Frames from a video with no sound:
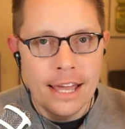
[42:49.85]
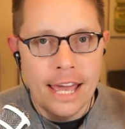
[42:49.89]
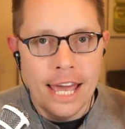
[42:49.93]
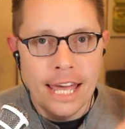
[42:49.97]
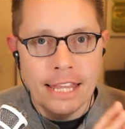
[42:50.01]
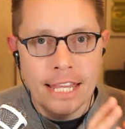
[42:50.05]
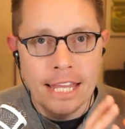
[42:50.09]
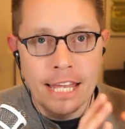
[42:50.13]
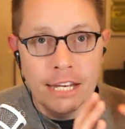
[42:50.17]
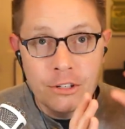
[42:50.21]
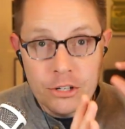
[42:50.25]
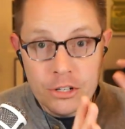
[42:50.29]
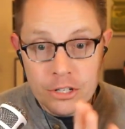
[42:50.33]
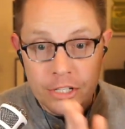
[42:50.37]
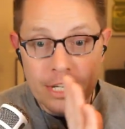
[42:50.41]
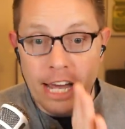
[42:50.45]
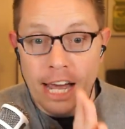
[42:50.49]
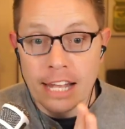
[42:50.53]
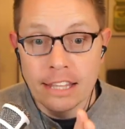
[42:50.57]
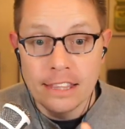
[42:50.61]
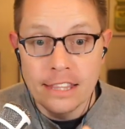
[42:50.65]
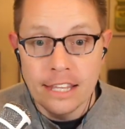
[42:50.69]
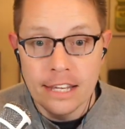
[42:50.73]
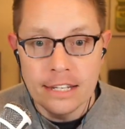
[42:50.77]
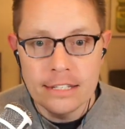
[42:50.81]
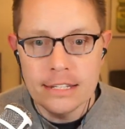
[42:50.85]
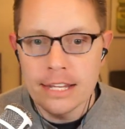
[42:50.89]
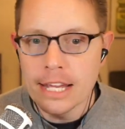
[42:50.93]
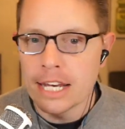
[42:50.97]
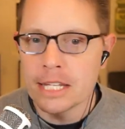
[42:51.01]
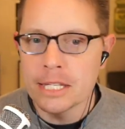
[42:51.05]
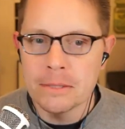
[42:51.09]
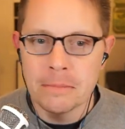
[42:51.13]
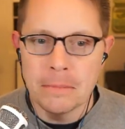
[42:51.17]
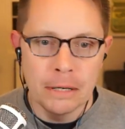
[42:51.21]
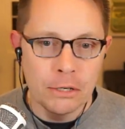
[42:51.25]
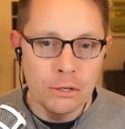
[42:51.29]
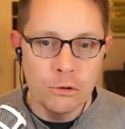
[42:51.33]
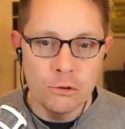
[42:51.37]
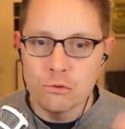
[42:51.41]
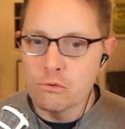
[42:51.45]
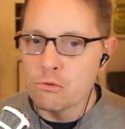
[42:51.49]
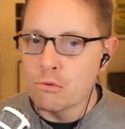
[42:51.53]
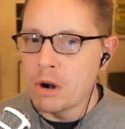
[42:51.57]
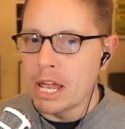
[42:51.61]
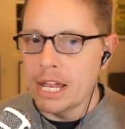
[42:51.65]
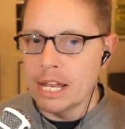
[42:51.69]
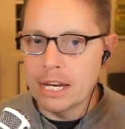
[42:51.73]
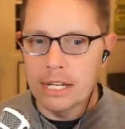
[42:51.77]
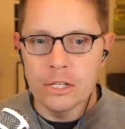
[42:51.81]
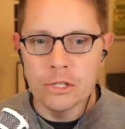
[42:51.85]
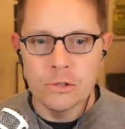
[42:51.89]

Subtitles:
and then just got this, and it's been great.